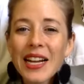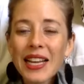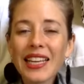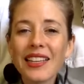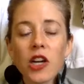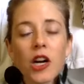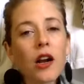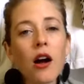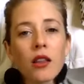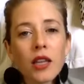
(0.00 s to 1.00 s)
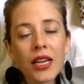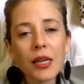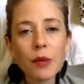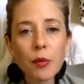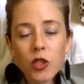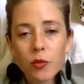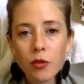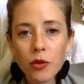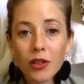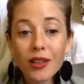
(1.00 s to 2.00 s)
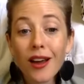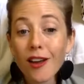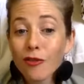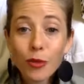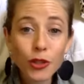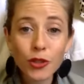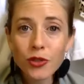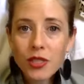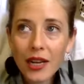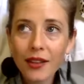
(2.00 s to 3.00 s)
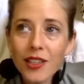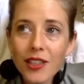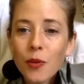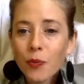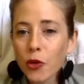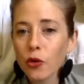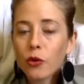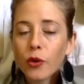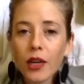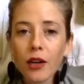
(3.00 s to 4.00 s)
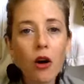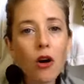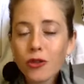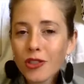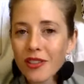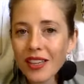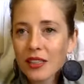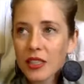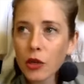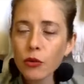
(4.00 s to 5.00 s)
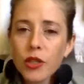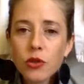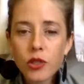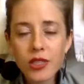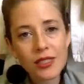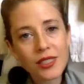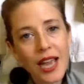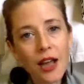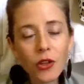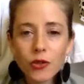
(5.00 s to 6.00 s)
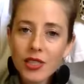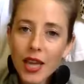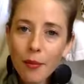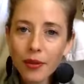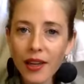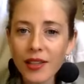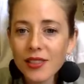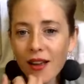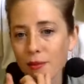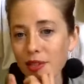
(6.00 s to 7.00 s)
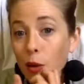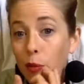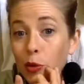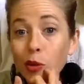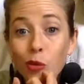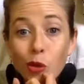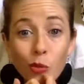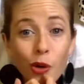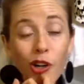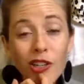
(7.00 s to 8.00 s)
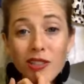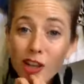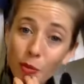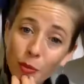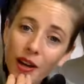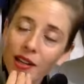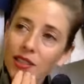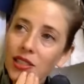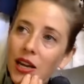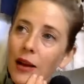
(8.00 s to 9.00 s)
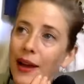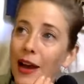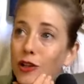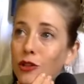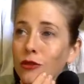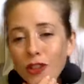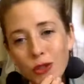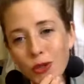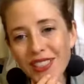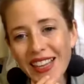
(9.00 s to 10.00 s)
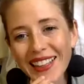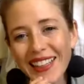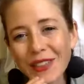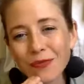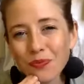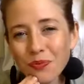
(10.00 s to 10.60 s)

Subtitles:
it is our online membership community of personal stylists. You get all sorts of things like resources, downloads, templates to help you with mood boards, lookbooks, how to do virtual styling,